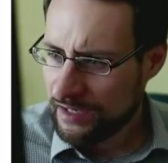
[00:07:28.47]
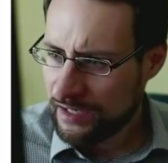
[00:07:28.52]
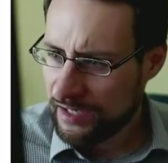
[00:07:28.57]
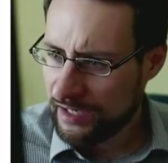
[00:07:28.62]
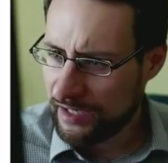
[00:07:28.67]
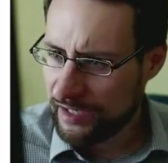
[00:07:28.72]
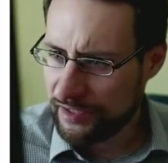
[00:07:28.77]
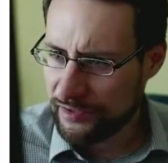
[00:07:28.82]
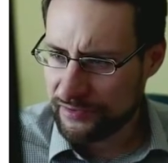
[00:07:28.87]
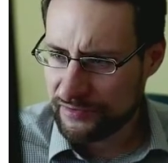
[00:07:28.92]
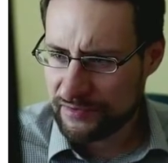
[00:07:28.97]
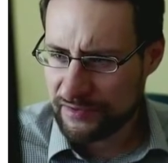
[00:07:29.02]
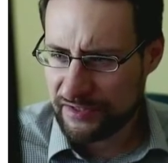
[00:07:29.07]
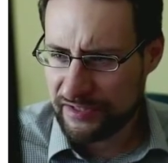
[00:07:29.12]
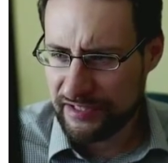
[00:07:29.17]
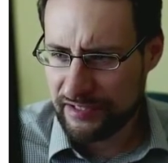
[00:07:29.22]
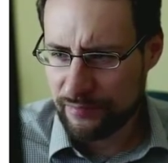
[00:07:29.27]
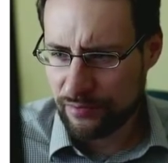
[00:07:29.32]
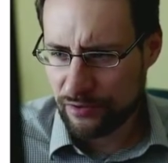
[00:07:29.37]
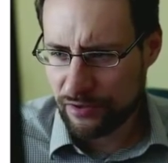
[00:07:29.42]
And
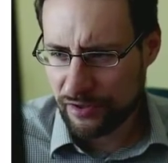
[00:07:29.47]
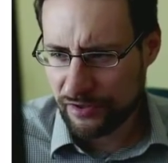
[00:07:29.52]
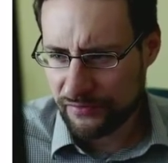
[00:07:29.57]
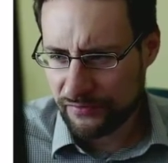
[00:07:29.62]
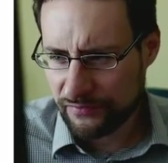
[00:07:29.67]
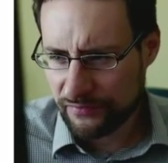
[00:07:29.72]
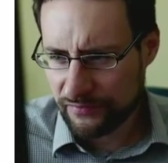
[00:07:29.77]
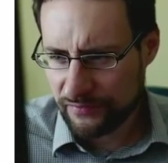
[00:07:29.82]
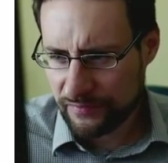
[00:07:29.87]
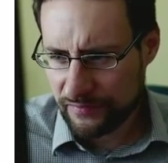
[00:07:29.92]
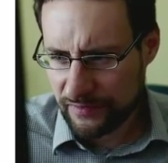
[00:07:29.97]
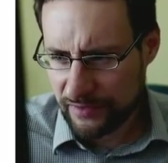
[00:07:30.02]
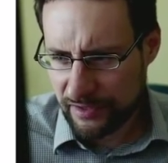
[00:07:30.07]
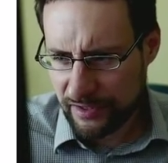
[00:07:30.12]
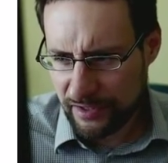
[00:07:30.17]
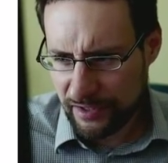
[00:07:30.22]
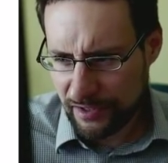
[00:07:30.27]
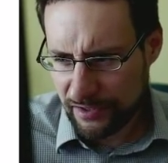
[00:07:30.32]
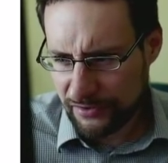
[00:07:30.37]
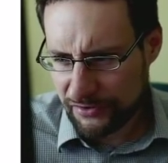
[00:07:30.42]
keyboard,
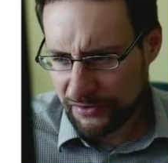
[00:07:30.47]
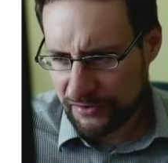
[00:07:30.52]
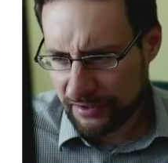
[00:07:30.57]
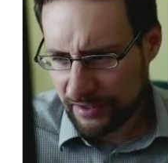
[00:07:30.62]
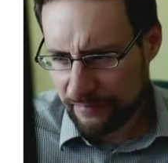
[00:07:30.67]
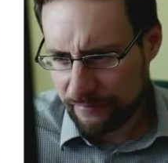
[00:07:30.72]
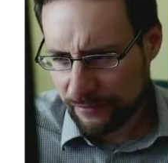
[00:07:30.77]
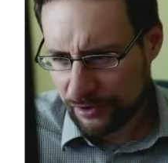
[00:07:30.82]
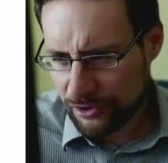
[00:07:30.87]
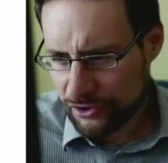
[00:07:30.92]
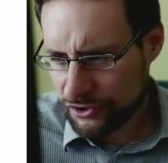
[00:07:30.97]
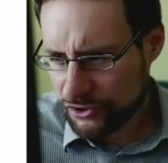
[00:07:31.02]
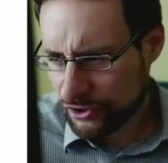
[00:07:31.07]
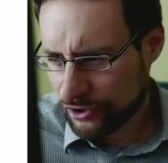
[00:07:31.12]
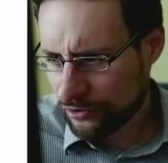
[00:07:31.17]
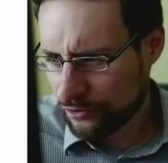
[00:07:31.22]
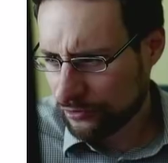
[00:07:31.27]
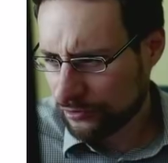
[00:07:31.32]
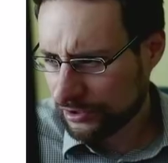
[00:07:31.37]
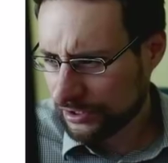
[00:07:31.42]
yeah, time will
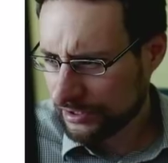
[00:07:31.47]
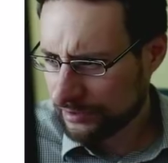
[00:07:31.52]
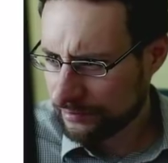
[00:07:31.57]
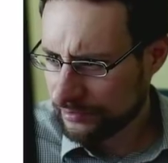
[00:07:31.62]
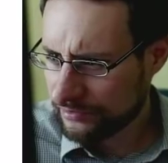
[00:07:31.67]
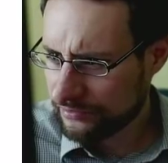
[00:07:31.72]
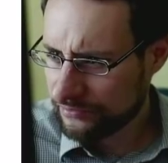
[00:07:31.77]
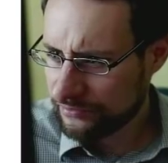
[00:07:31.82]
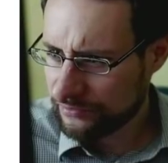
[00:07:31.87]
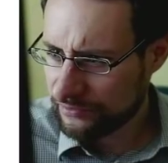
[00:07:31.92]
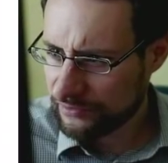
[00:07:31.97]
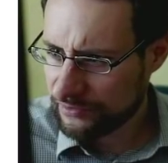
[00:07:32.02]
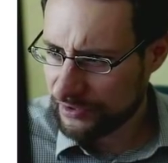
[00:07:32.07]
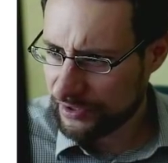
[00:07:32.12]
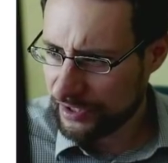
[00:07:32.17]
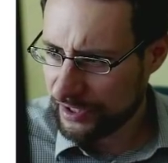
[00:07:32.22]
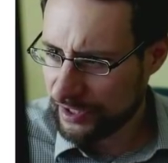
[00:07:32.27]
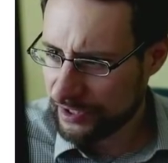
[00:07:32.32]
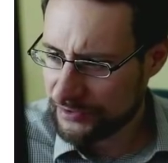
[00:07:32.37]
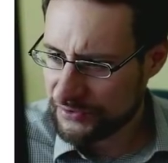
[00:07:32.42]
show a little,
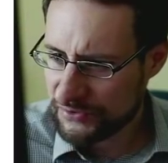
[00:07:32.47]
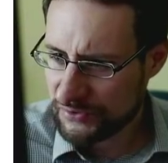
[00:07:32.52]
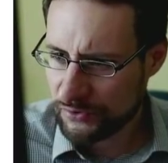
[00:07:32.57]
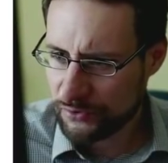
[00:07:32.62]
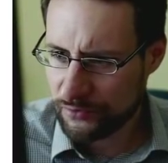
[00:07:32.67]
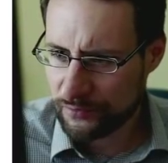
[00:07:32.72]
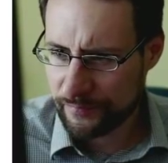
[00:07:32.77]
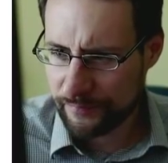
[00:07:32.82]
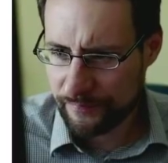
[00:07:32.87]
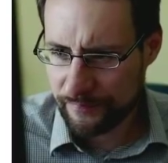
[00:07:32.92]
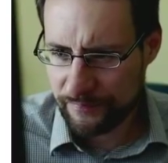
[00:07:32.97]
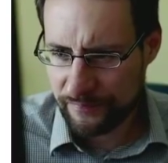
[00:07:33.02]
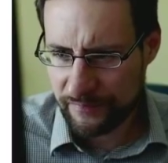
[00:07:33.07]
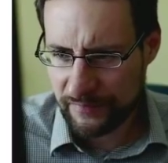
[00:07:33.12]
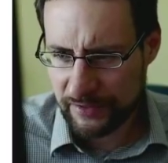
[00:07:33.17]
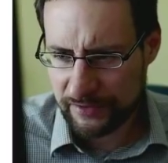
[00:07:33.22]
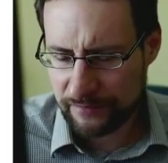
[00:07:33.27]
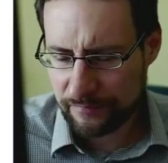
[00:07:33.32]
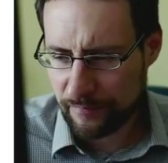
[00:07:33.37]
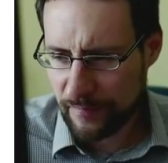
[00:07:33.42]
yeah, so
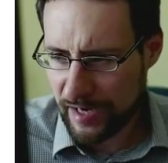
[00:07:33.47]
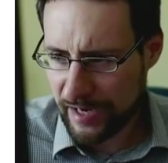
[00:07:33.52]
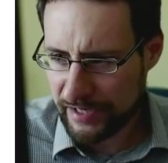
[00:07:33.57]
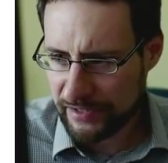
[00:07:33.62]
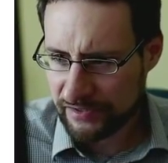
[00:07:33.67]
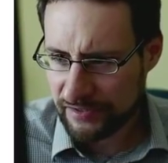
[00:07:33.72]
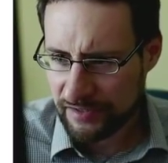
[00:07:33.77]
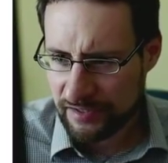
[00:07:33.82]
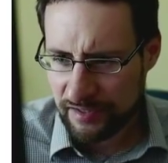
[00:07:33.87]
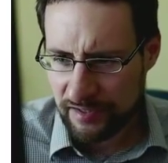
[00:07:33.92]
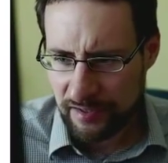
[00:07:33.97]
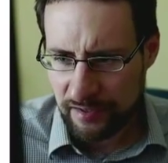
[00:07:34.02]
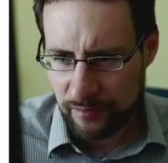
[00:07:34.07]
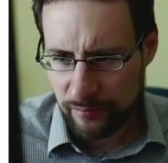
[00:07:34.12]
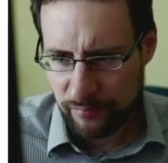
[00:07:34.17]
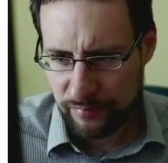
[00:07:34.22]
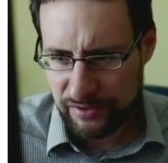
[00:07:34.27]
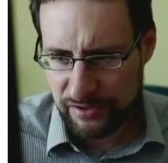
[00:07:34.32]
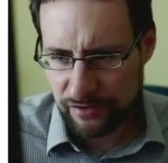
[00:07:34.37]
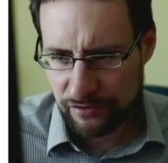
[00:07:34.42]
it might
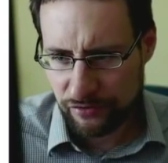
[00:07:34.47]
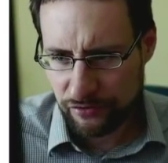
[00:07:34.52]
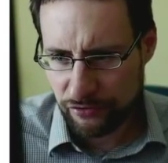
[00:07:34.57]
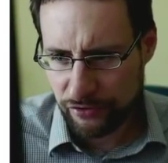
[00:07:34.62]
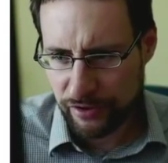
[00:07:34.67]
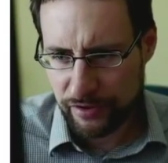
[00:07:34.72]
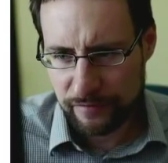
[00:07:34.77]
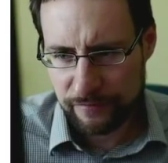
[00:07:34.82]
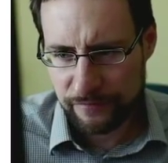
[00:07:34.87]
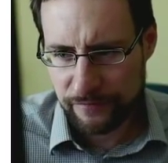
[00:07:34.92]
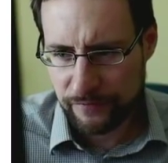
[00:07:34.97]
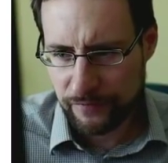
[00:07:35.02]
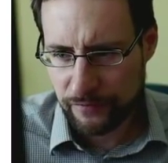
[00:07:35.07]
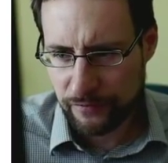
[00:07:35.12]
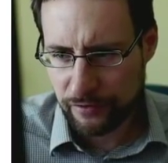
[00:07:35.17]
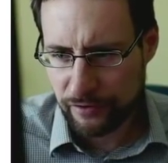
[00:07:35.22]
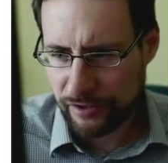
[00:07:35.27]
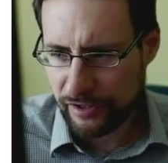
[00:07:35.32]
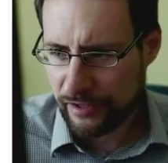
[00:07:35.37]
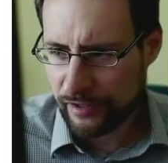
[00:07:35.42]
be annoying
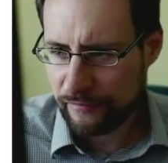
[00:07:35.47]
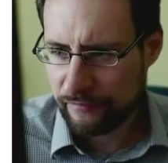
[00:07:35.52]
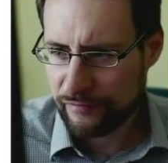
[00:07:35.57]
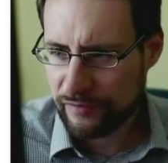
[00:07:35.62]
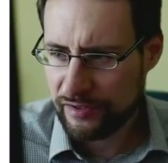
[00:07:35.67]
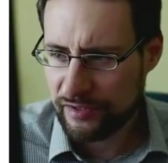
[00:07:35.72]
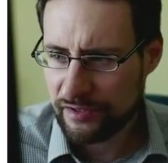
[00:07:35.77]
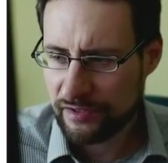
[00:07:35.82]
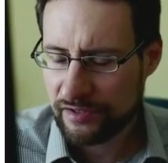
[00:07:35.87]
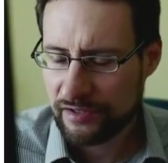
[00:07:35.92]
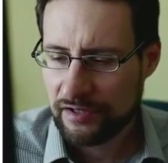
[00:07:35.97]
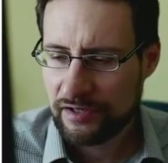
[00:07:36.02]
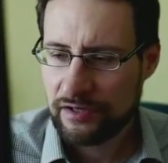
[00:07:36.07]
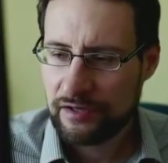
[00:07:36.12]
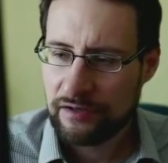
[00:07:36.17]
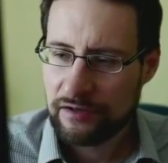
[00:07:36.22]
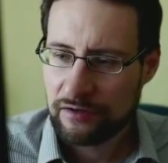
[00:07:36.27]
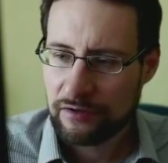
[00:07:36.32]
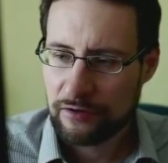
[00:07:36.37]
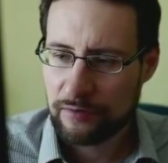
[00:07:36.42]
for heavy
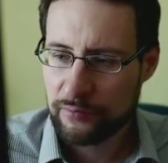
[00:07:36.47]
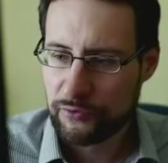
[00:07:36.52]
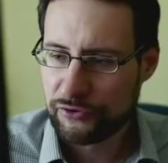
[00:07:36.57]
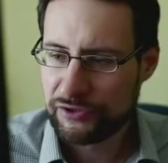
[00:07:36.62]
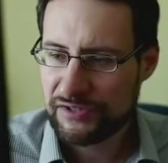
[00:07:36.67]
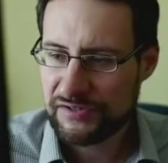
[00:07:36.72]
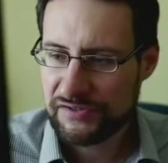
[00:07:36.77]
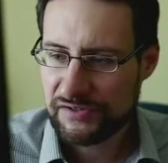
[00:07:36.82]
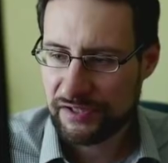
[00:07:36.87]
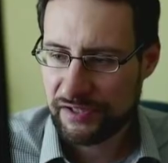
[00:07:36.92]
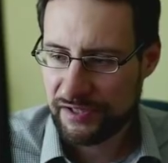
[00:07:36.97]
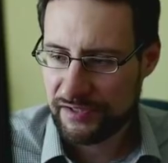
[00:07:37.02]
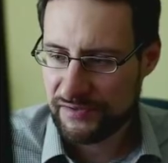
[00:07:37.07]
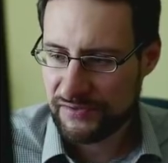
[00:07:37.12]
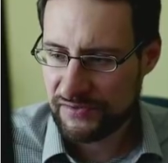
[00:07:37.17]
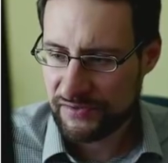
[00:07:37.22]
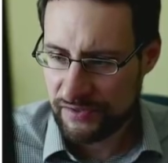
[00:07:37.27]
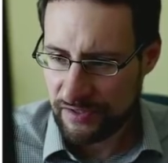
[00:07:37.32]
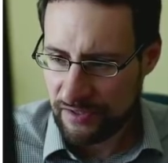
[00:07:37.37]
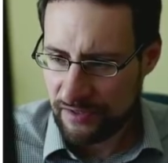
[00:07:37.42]
computer
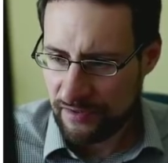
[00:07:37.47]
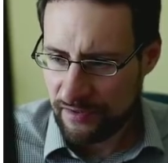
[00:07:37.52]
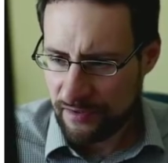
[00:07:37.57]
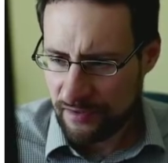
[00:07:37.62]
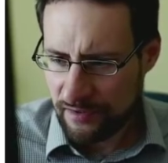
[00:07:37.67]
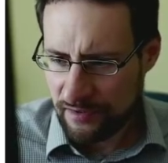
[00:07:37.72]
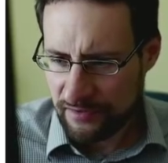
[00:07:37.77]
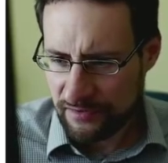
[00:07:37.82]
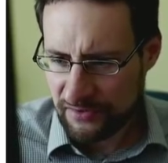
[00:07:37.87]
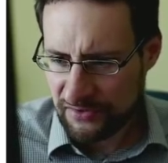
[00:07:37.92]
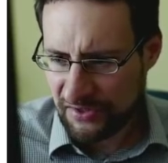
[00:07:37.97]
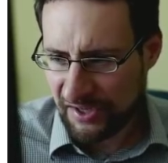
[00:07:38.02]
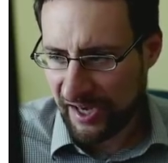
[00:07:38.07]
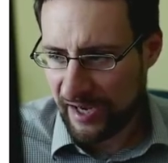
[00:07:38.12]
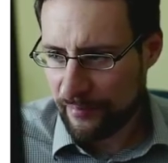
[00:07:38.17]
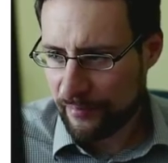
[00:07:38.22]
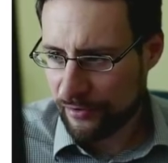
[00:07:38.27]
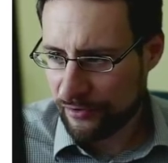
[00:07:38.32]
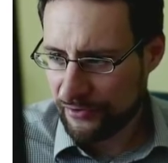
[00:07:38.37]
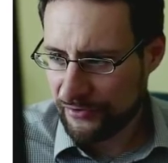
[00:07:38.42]
science
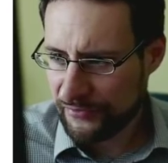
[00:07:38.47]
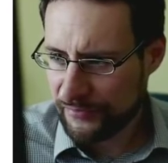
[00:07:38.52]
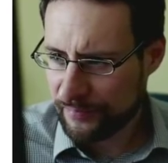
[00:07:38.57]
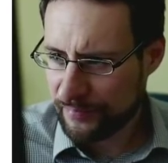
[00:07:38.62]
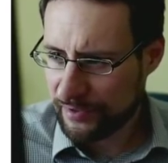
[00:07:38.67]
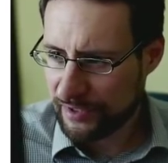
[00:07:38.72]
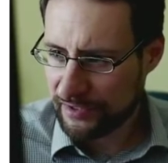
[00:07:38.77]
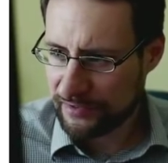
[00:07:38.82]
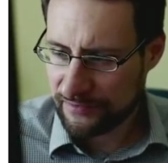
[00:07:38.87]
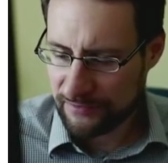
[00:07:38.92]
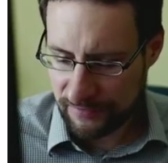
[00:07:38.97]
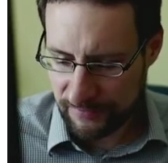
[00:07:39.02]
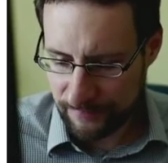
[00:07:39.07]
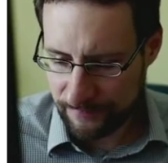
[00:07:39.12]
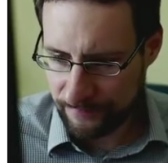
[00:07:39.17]
typers, but